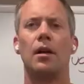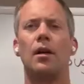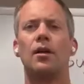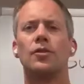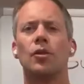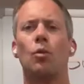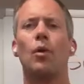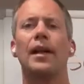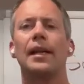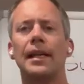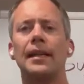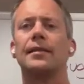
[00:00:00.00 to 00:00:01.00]
So
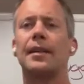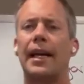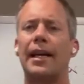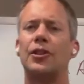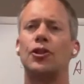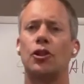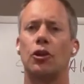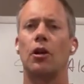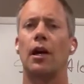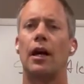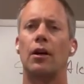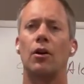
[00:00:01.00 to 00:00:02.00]
what is a sugar
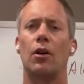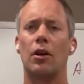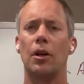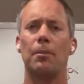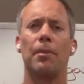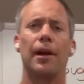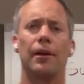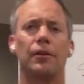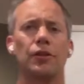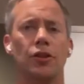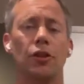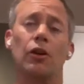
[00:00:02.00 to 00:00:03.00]
alcohol compared to
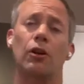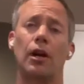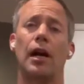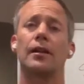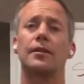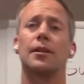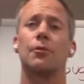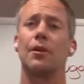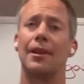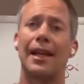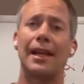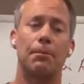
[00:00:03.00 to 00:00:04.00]
sugar? How does it
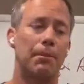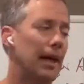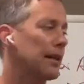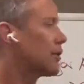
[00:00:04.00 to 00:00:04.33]
relate back to